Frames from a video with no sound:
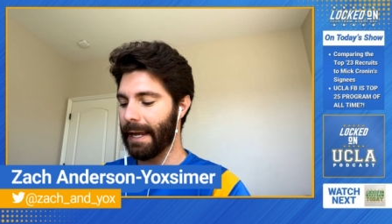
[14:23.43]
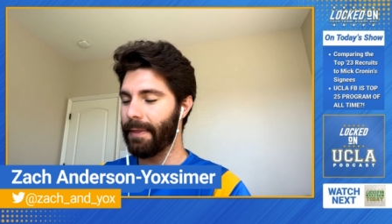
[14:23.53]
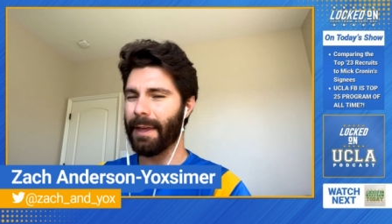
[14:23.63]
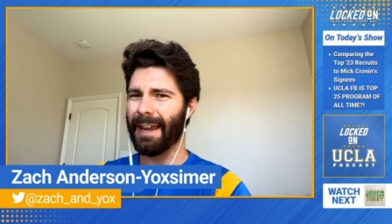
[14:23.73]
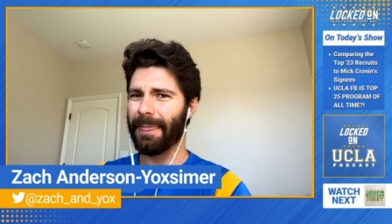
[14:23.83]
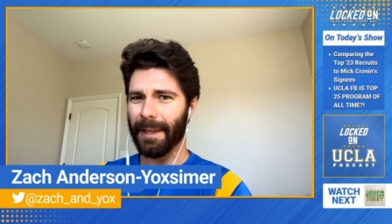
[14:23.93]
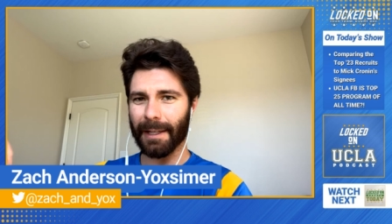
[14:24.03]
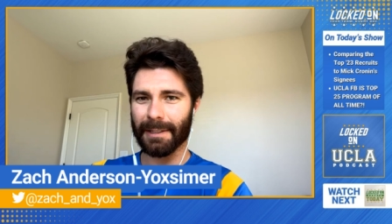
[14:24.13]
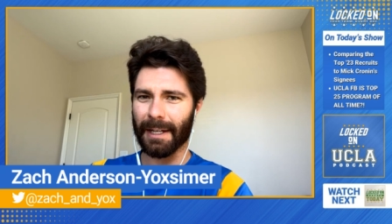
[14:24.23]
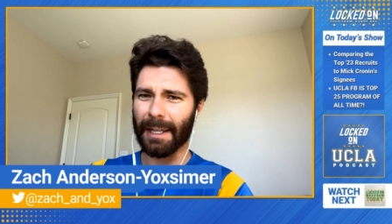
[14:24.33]
and then I think
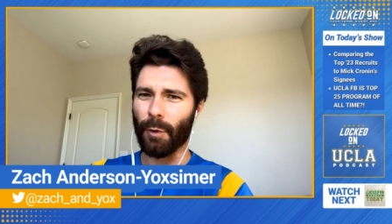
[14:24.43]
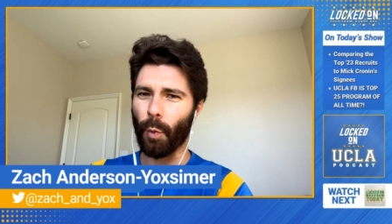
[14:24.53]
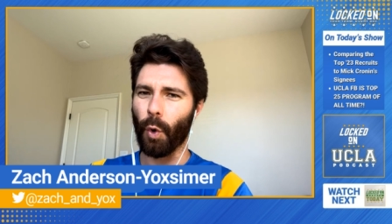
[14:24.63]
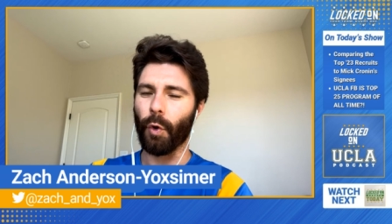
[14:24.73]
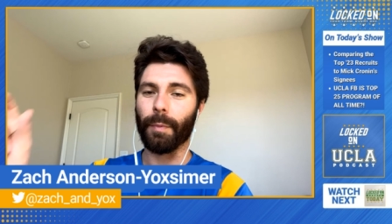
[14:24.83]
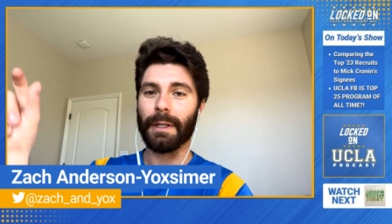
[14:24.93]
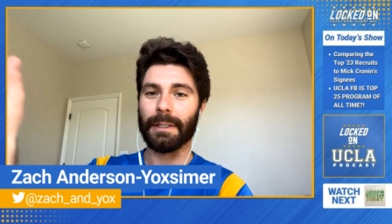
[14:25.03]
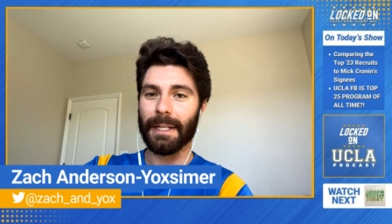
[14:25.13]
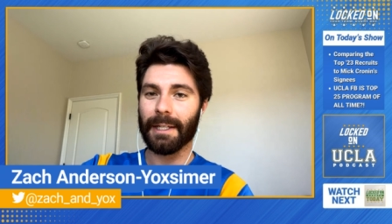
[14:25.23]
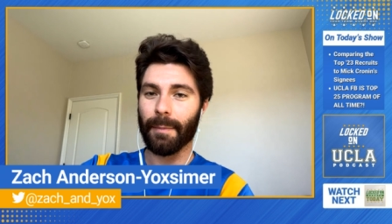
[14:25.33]
it said he enrolled, but he
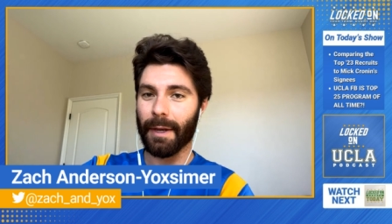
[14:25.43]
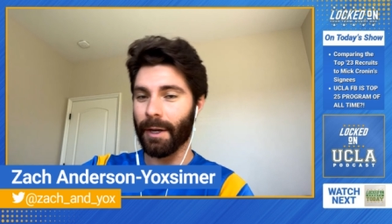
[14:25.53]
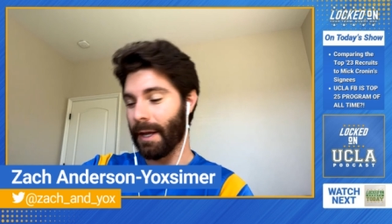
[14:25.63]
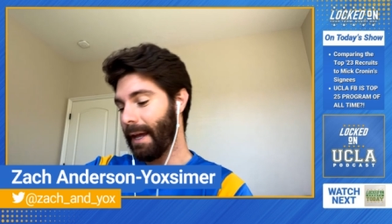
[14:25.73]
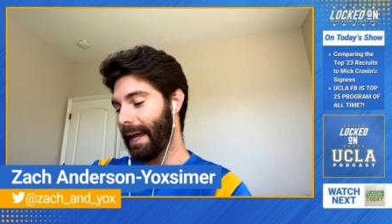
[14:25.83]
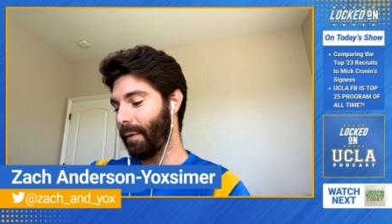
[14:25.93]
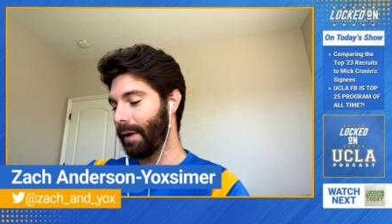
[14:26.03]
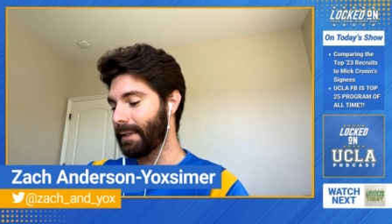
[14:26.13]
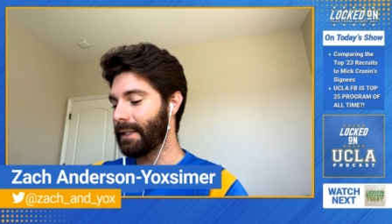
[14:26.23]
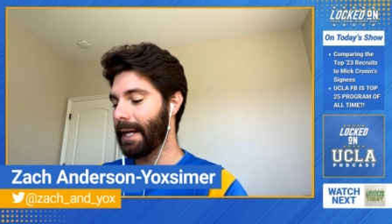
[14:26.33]
decommitted and
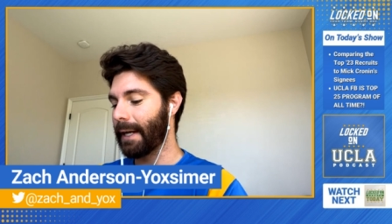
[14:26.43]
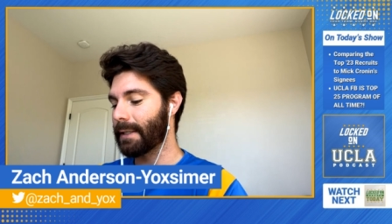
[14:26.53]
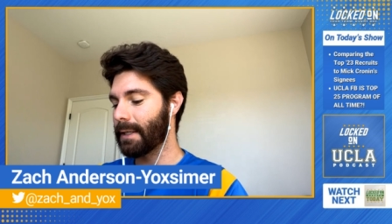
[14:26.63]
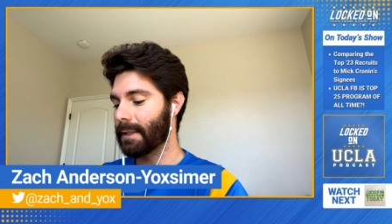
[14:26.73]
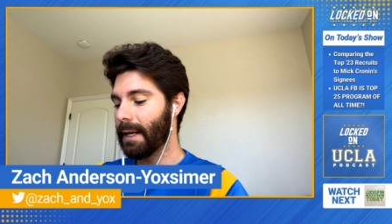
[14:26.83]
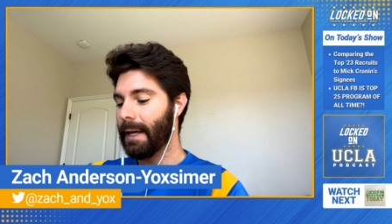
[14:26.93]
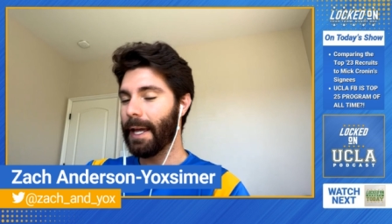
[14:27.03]
went to Texas.